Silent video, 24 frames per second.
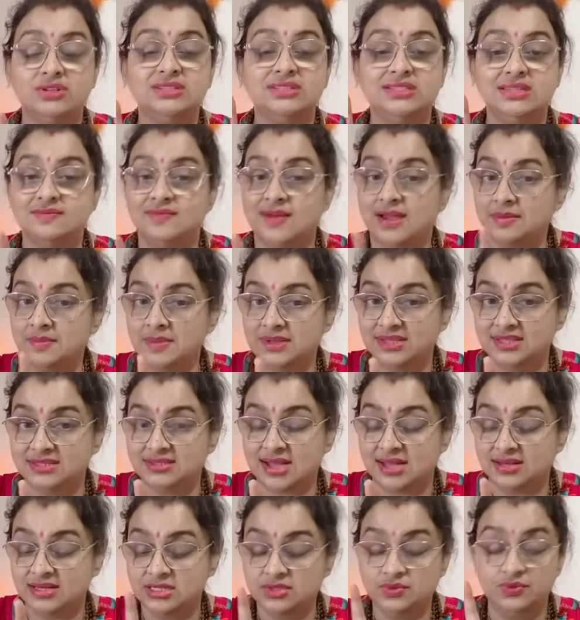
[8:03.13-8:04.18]
is Divine Mother's
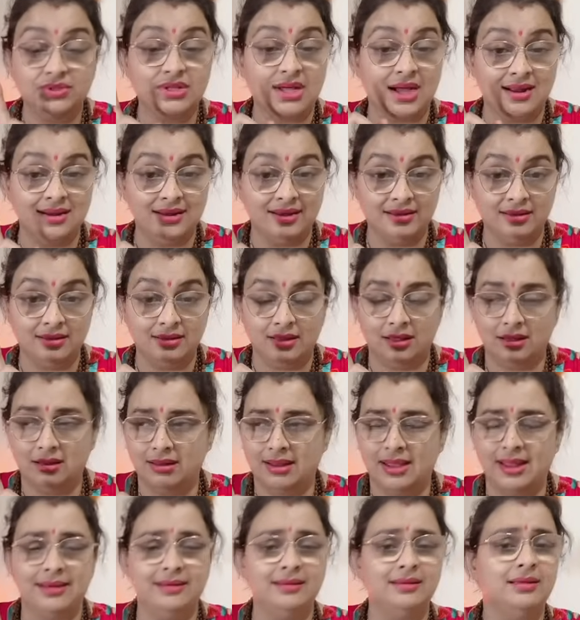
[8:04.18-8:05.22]
Guidance with
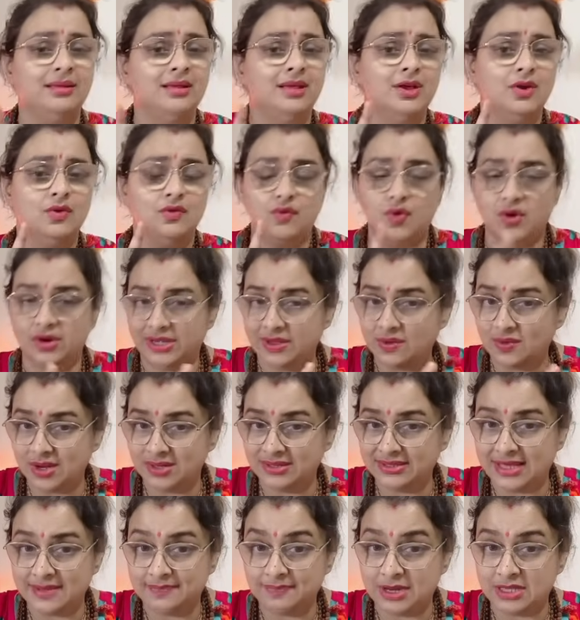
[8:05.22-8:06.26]

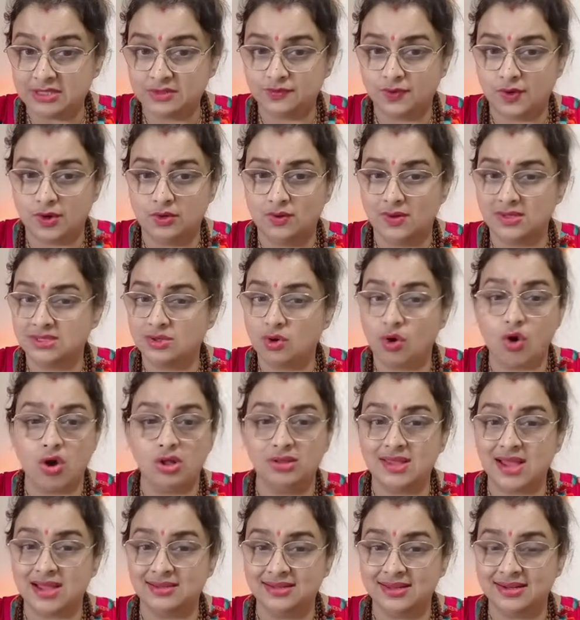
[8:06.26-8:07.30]
141k uh, plus followers. All
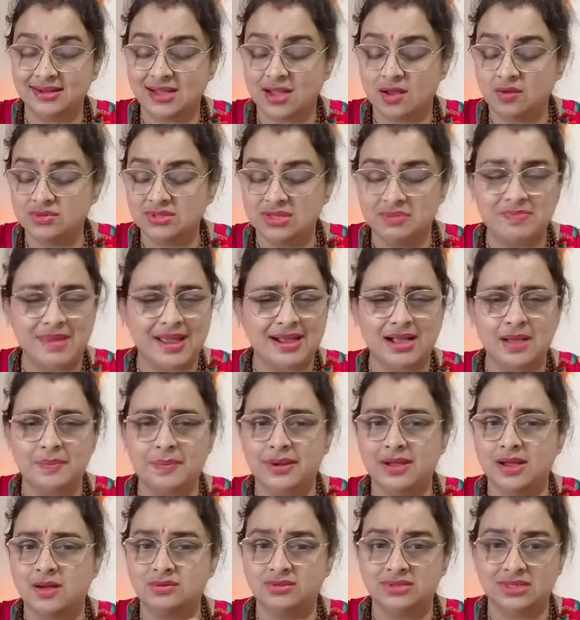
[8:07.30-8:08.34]
the other accounts are backup
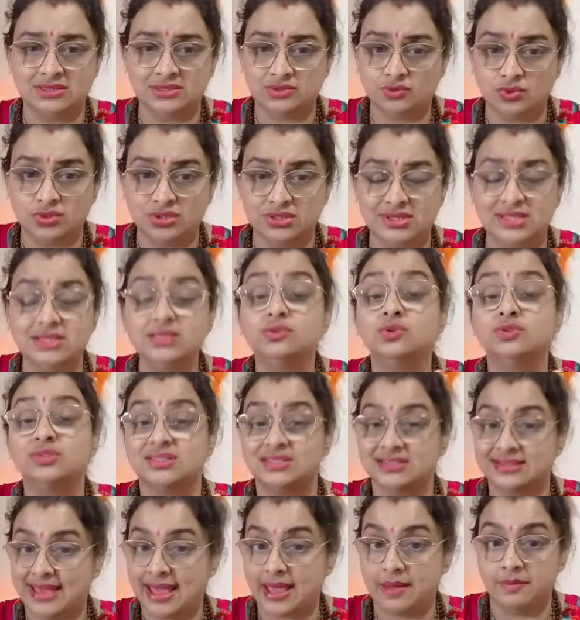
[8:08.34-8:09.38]
accounts and those things, those are
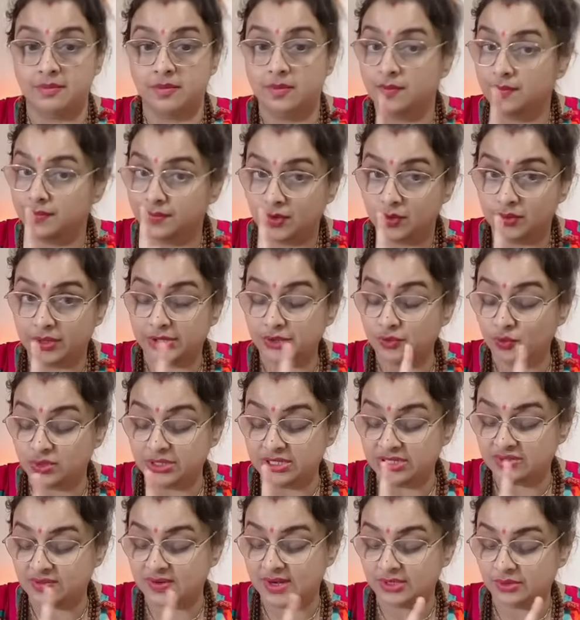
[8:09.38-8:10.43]
scam. Okay, don't
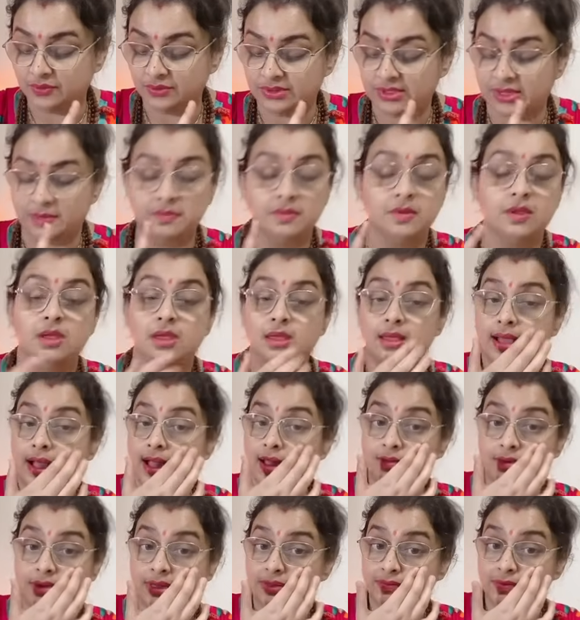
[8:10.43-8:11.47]
interact with them. I
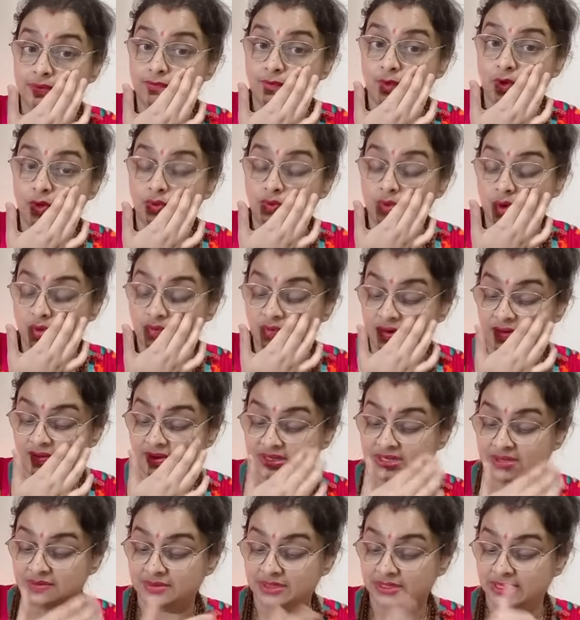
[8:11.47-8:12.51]
will never follow you for your
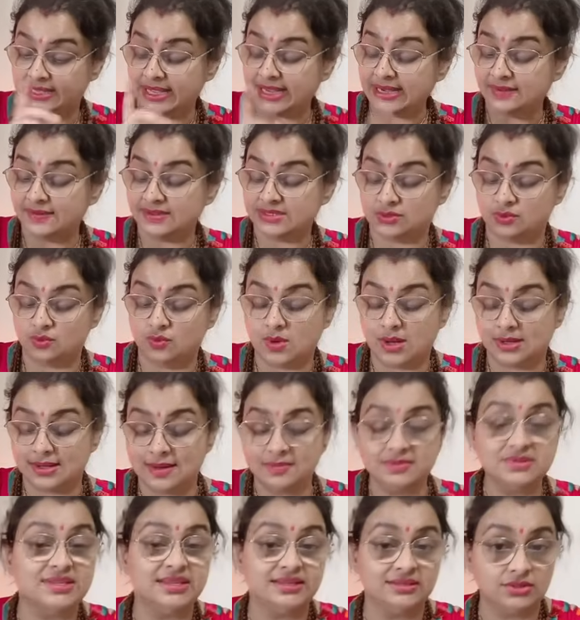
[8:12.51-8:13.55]
DM reading. Anyway, so what
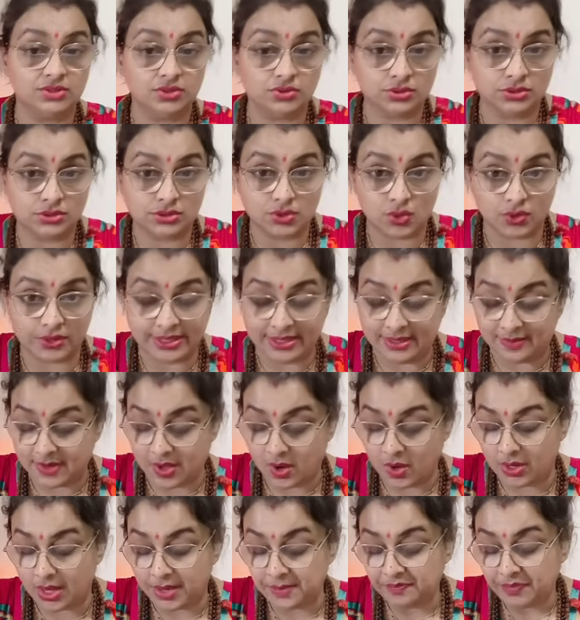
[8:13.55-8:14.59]
I'm talking
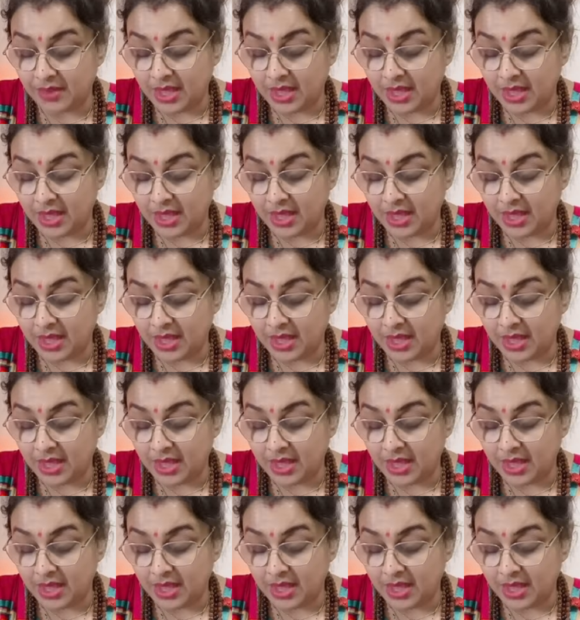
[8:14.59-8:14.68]
about,